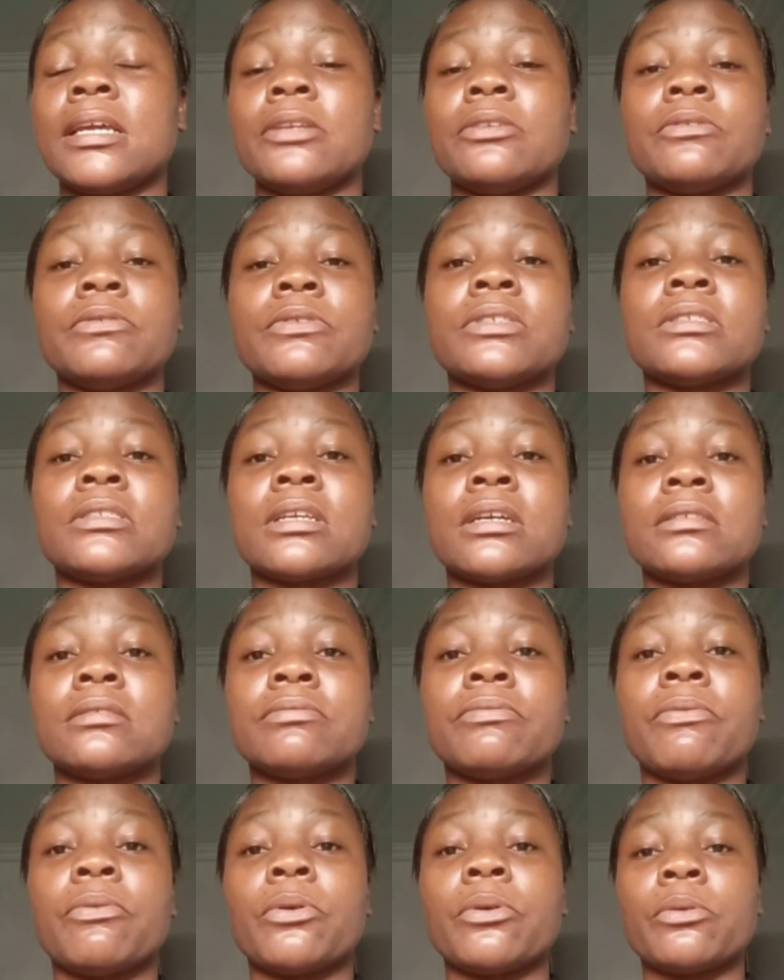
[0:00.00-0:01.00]
any of the styles
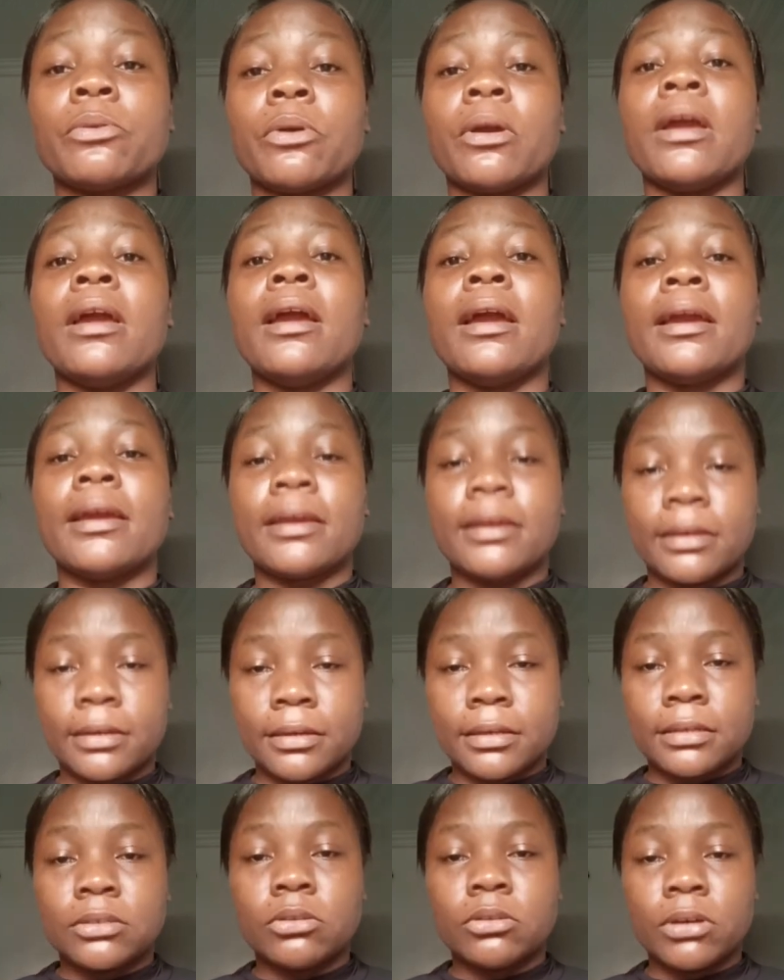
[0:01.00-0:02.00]
for you here,
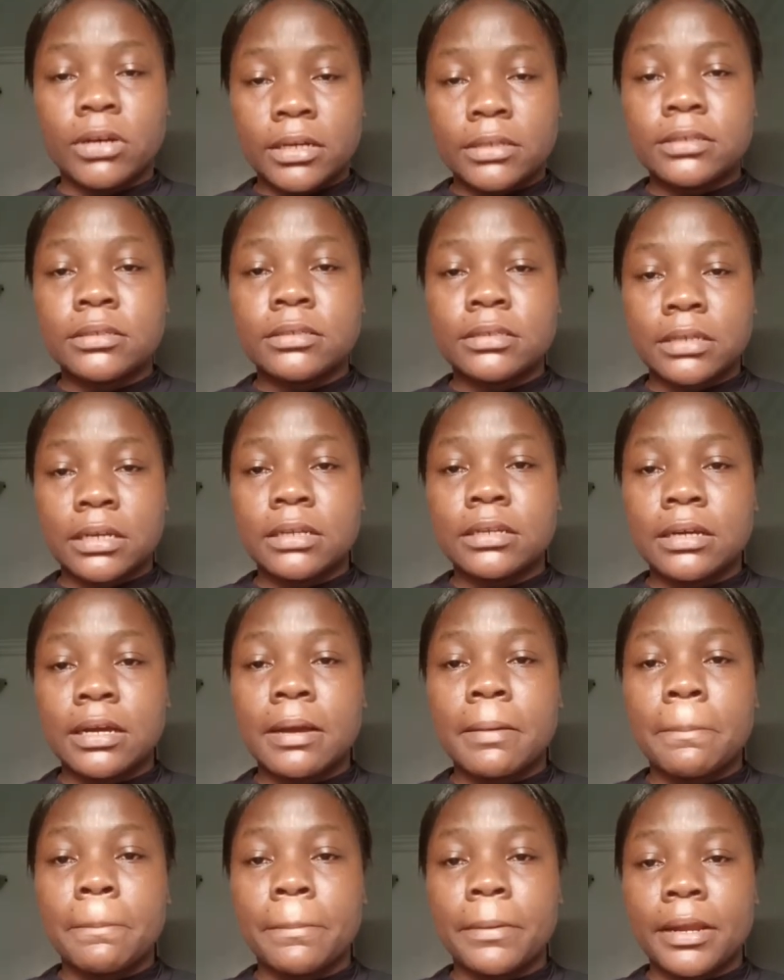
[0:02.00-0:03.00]
as long as it's skirt
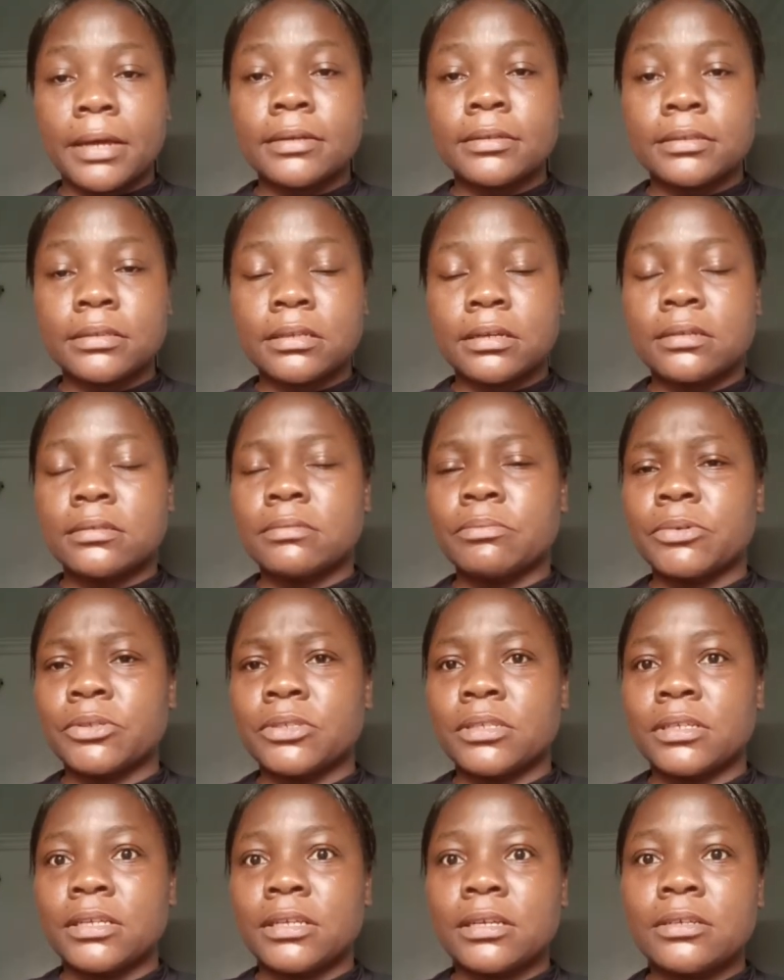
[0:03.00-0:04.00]
and blouse styles. But
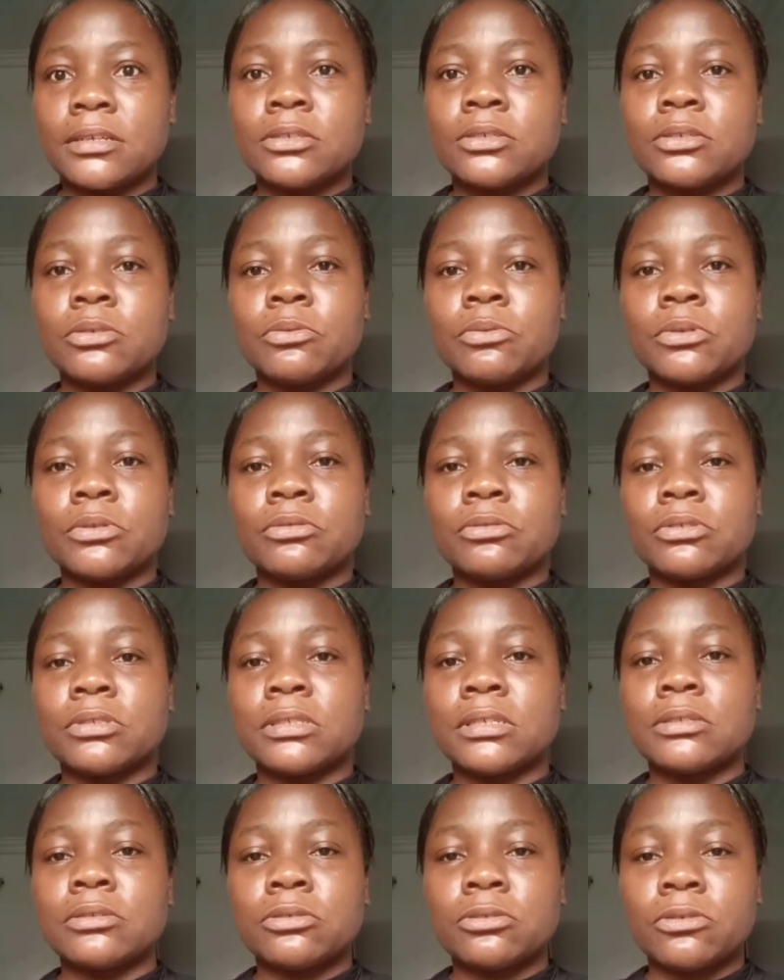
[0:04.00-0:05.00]
in case you want to
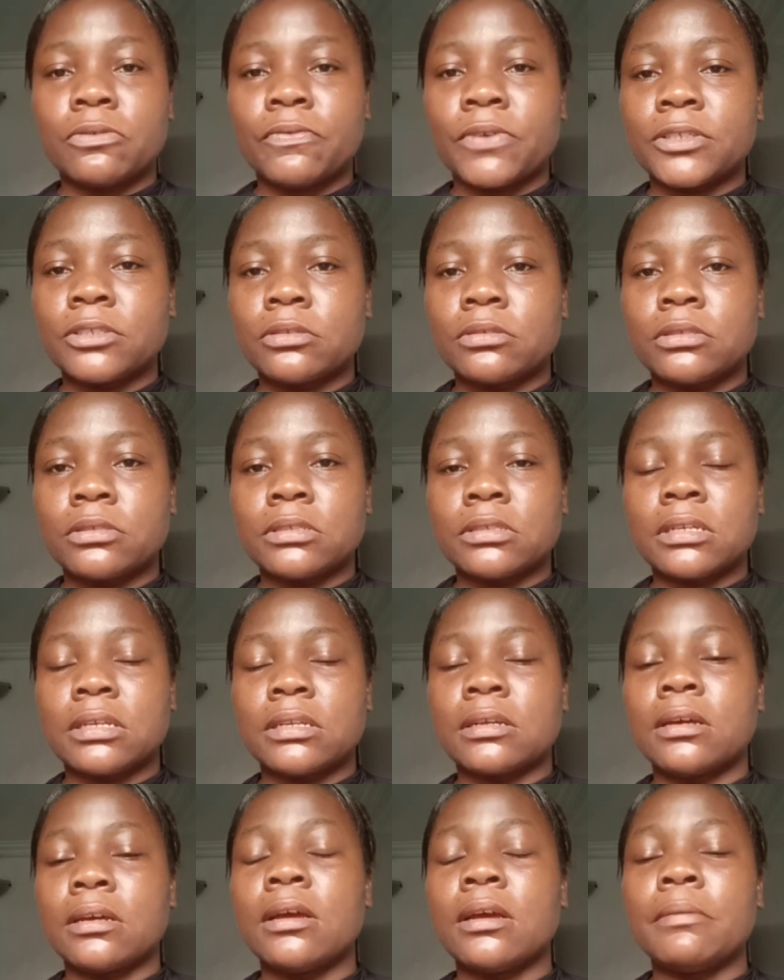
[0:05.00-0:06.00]
send to your fashion
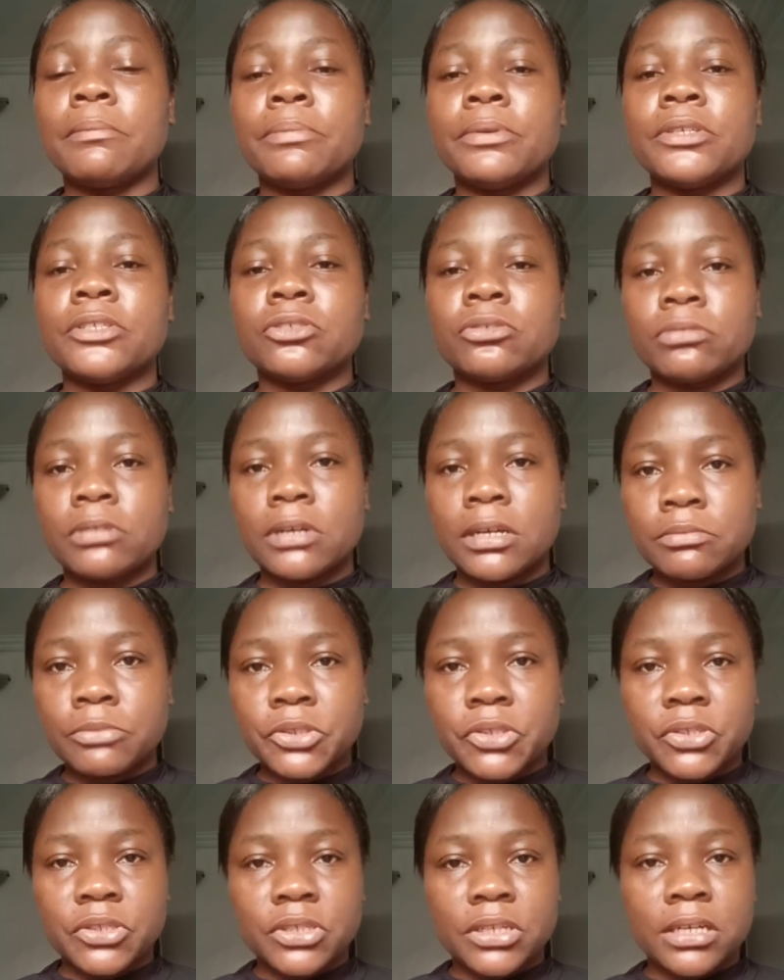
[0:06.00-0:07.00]
designer, please try as
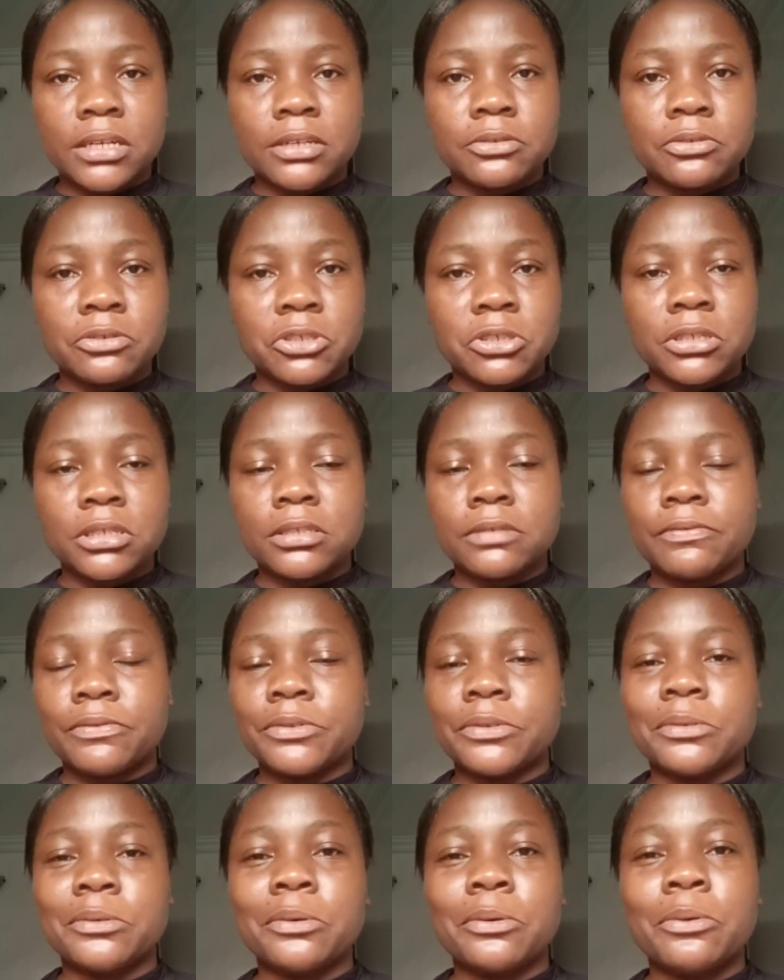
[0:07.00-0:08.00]
much as you can to share the
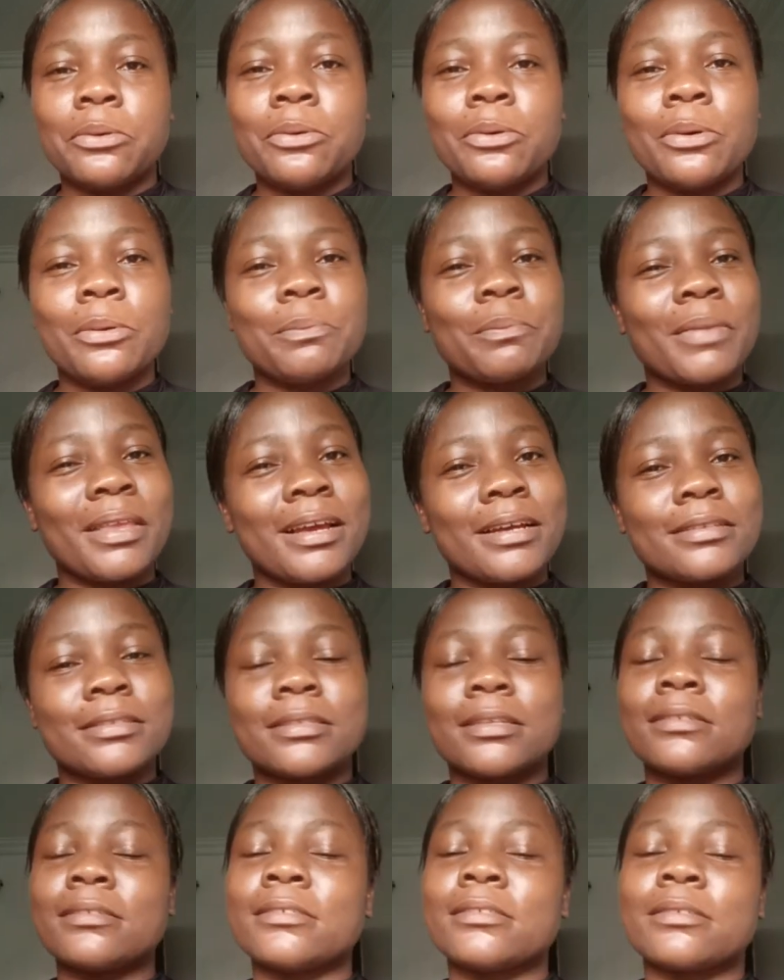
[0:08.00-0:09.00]
video. Don't go and
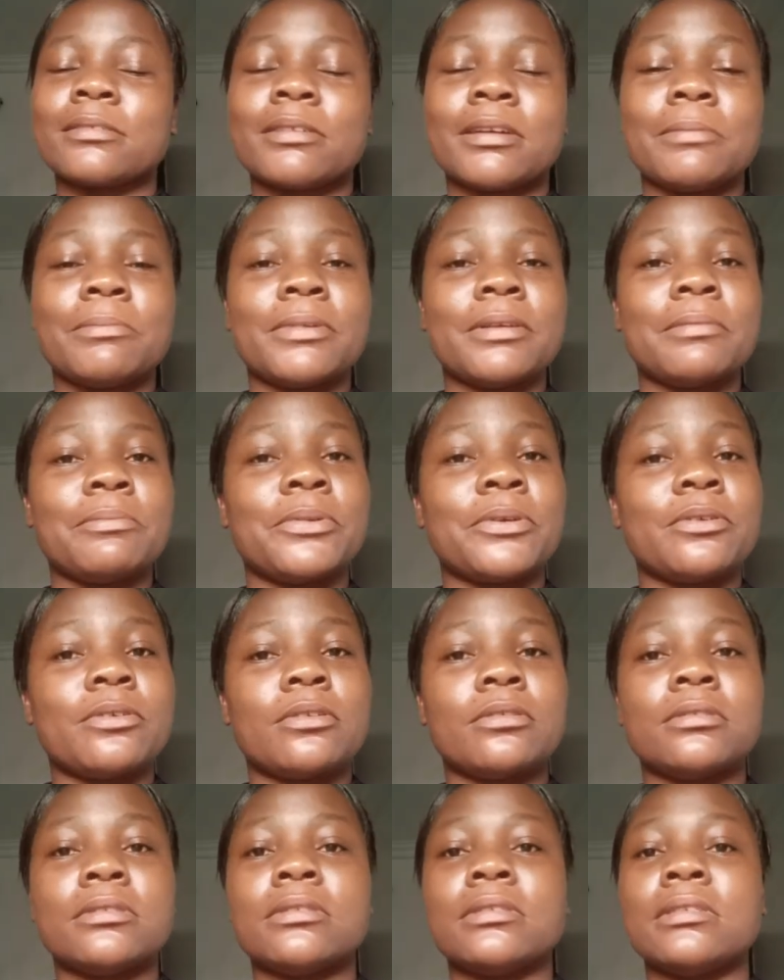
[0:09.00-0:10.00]
start describing, because